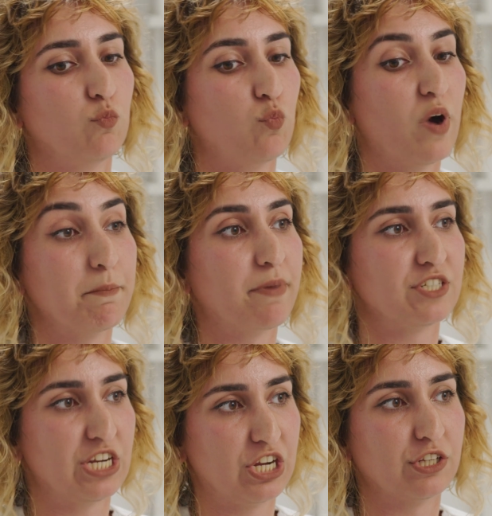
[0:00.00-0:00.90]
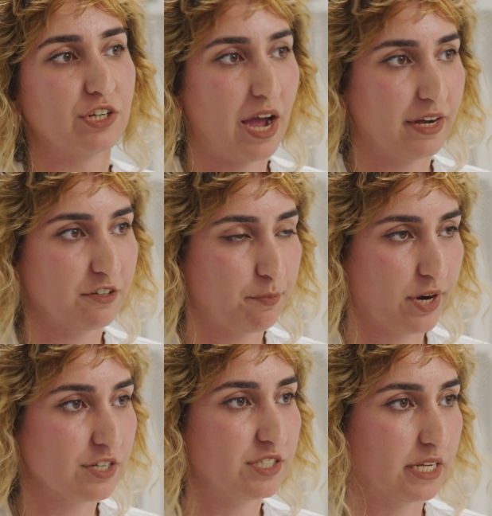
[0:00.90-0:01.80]
one particular kind of
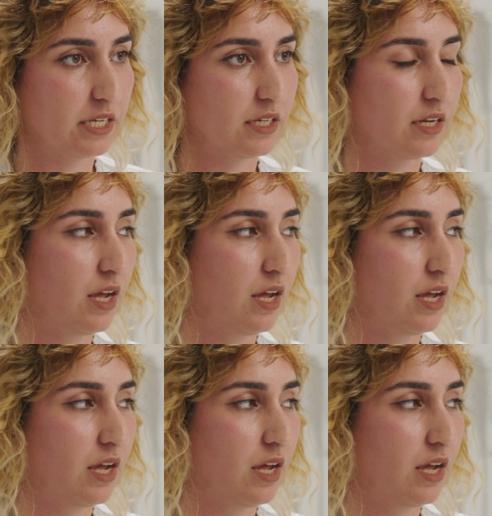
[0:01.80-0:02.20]
person.